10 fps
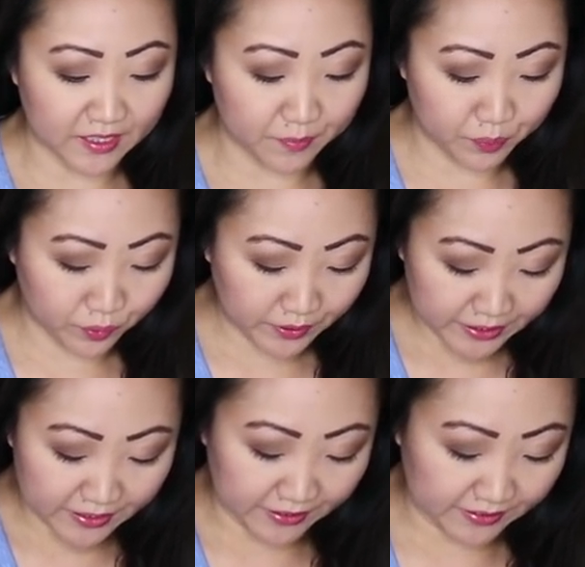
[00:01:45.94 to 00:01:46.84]
up
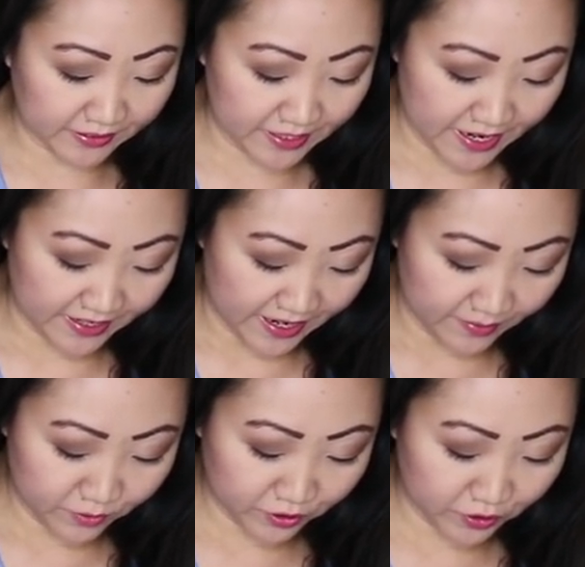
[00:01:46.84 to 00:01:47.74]
pretty nicely, and
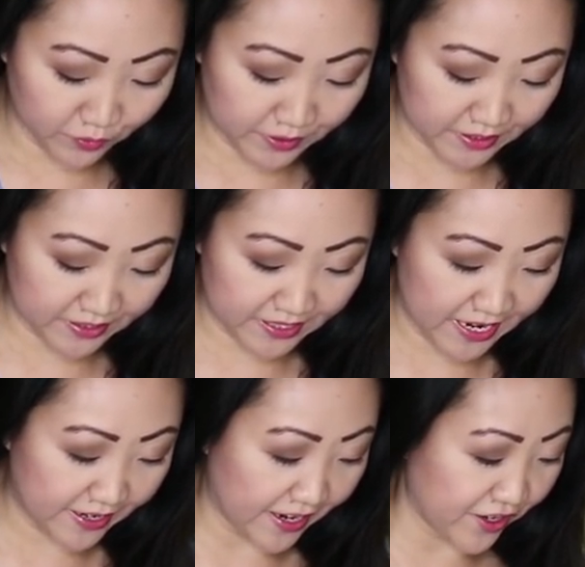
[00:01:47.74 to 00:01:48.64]
I'm just going to
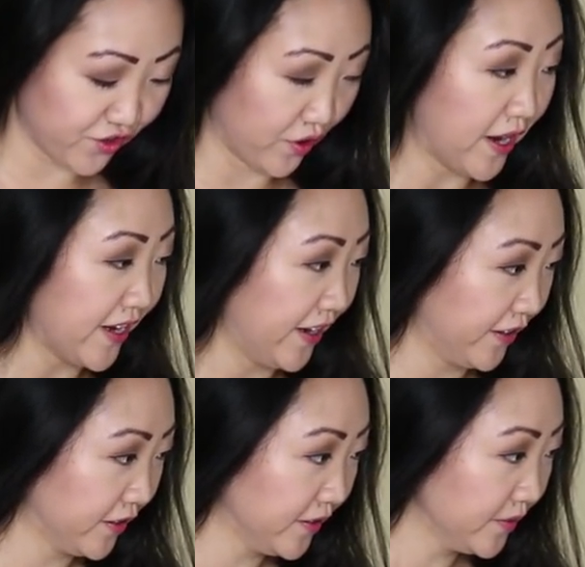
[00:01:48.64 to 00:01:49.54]
take a dry
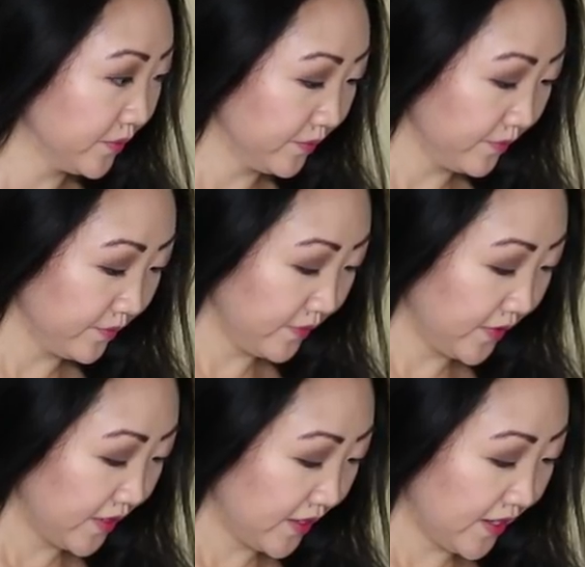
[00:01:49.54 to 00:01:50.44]
iron
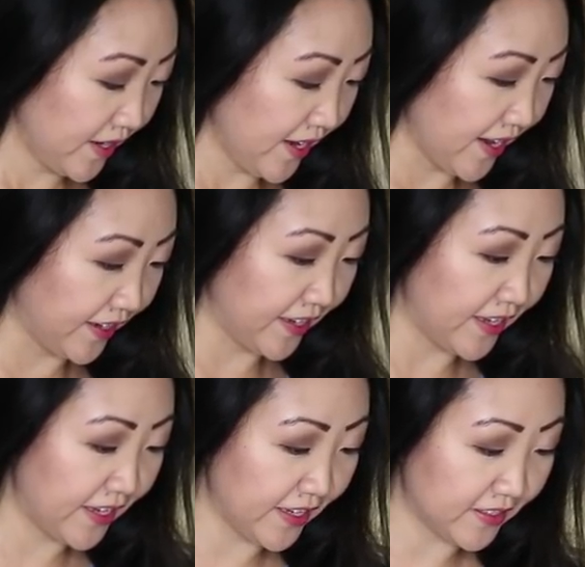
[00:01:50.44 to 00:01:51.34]
and
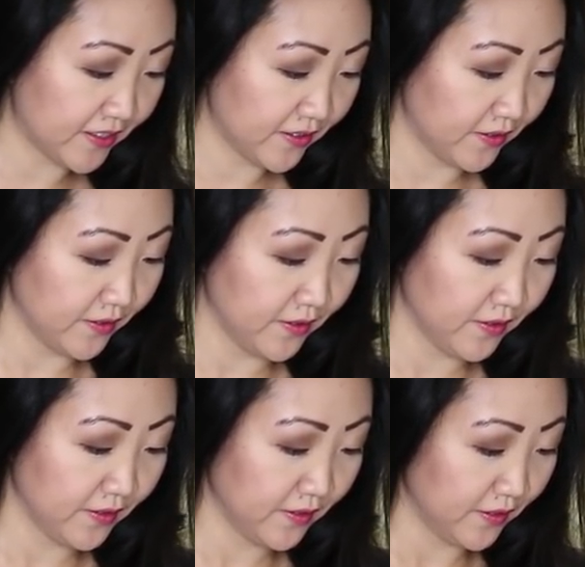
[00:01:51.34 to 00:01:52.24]
hit
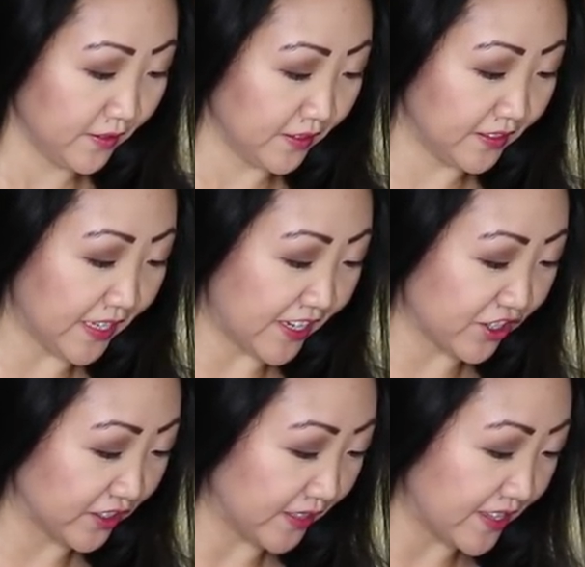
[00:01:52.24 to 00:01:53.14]
these
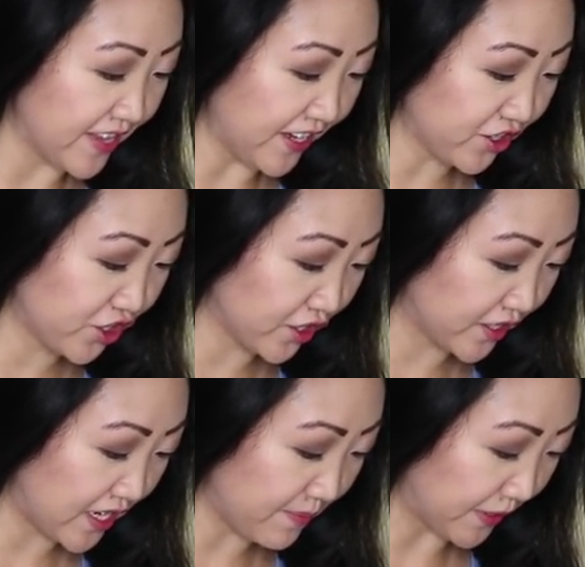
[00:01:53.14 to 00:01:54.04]
edges, and that
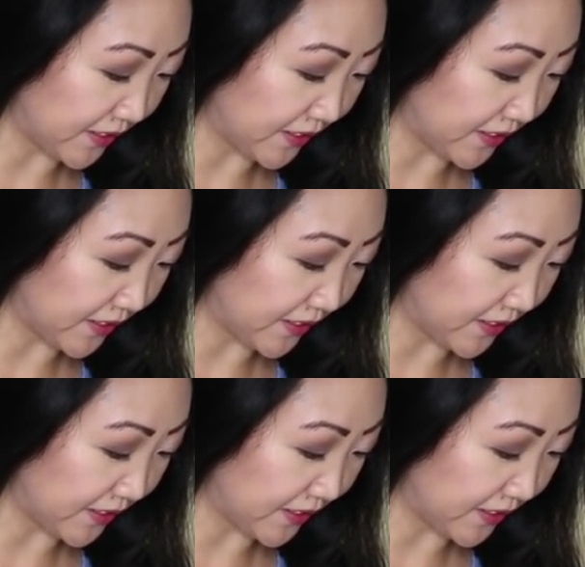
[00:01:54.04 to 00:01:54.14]
should keep my